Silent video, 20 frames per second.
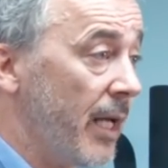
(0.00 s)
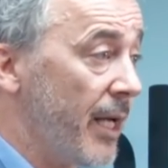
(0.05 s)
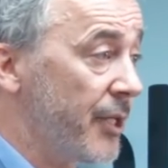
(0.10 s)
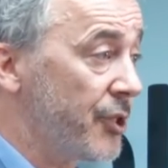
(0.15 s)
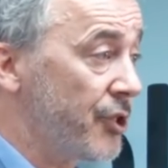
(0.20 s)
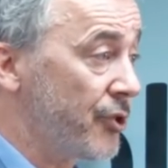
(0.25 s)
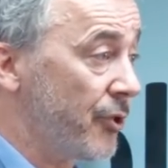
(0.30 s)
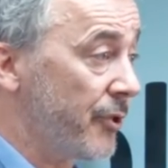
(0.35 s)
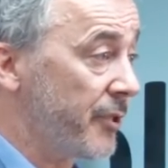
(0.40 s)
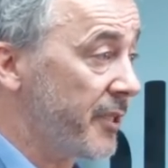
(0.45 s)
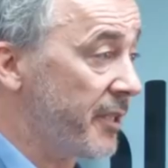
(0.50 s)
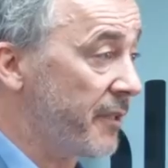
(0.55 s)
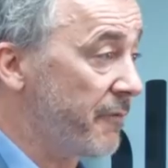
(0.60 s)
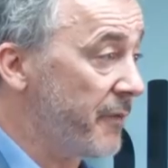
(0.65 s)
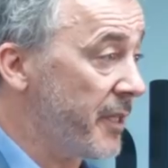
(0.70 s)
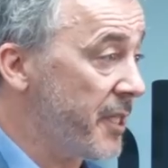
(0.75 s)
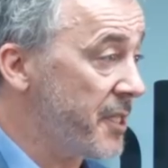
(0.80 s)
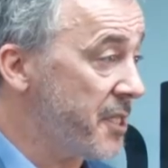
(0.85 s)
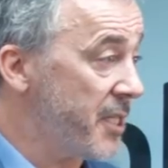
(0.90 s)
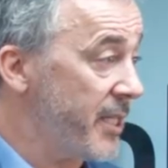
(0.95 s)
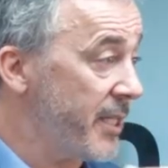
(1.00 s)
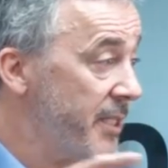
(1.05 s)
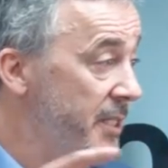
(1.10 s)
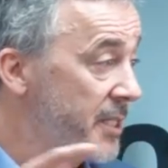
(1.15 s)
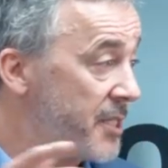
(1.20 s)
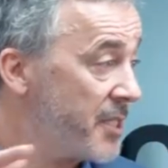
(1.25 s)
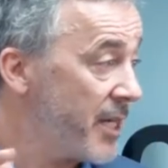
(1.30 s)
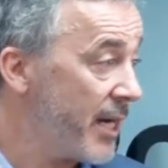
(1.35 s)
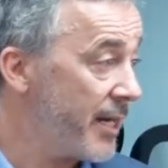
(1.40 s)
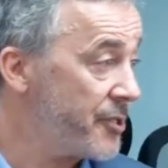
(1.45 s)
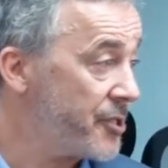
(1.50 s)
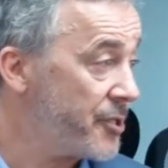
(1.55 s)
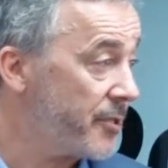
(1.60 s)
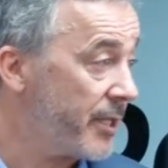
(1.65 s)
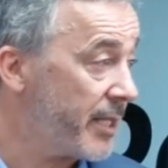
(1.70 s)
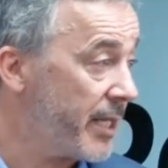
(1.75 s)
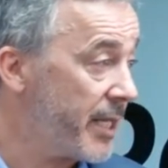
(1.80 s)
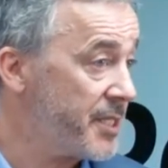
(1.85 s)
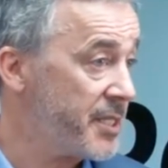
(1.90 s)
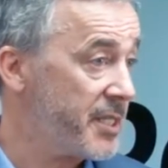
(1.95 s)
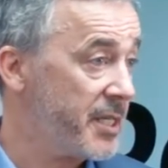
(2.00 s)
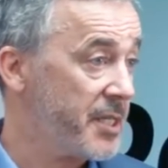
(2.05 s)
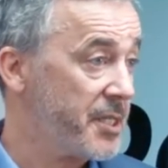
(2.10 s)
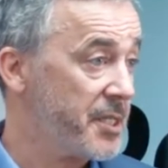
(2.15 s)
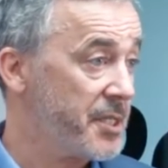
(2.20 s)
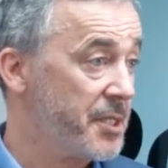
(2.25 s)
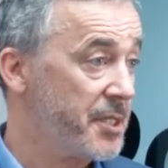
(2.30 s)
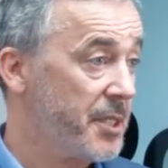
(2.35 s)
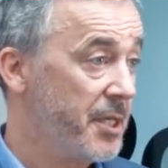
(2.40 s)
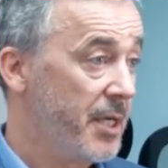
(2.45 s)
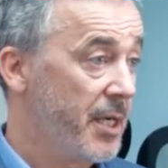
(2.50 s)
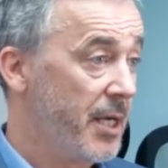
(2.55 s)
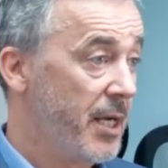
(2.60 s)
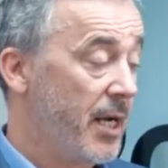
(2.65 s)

and start to investigate these terrorist organizations.